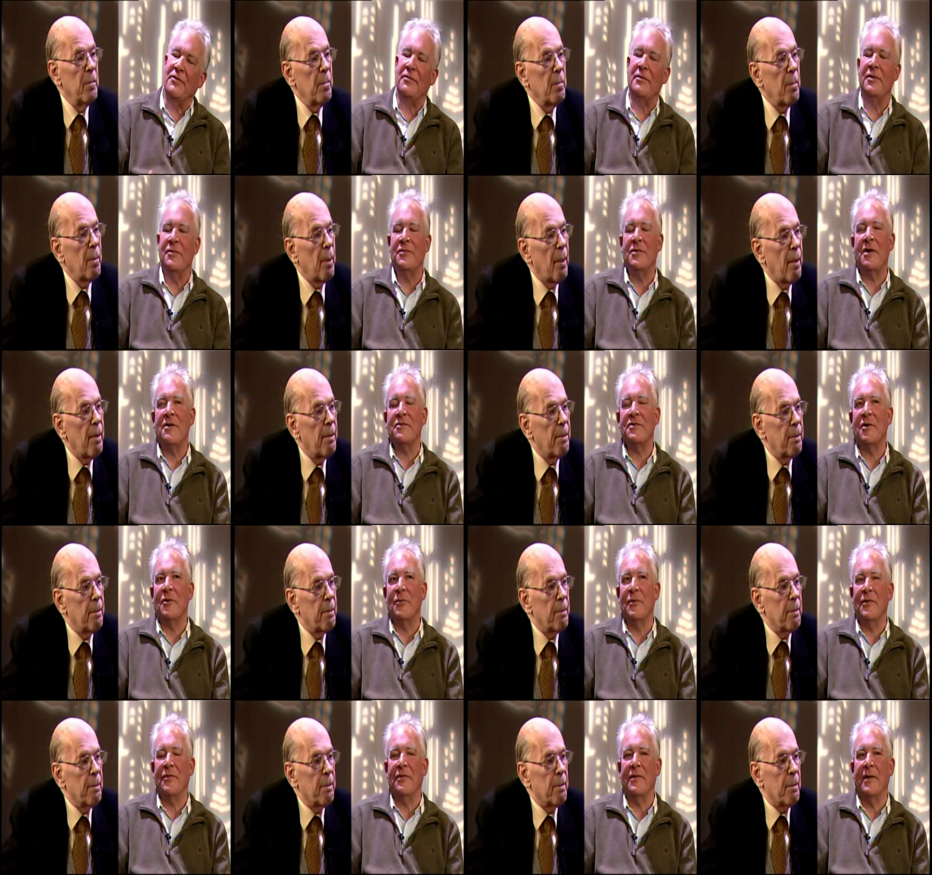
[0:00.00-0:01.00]
Speaker 1: was all with. Mm. It was
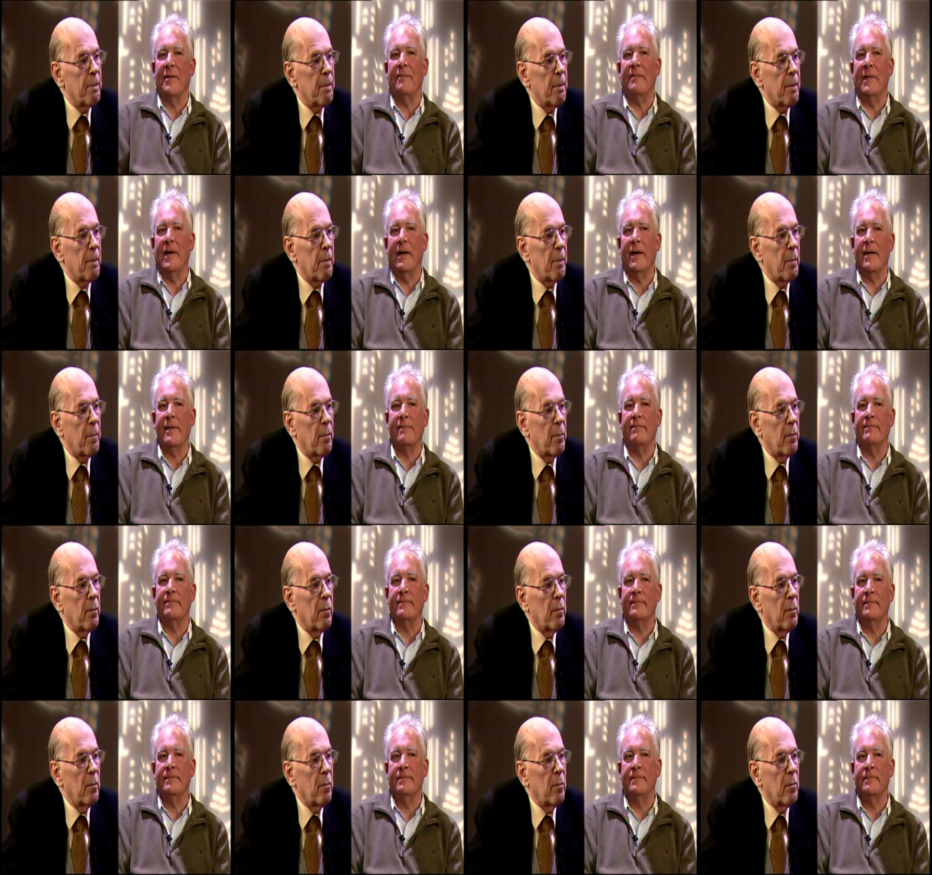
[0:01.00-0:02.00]
also with. Uh,
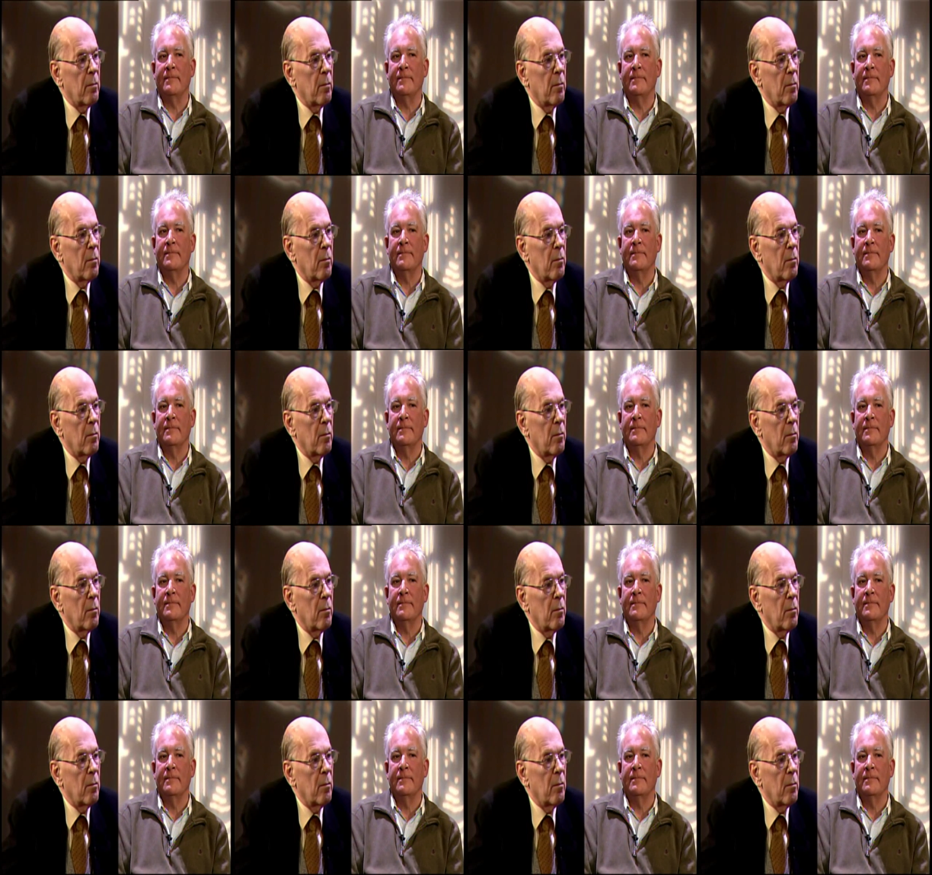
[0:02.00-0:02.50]
um,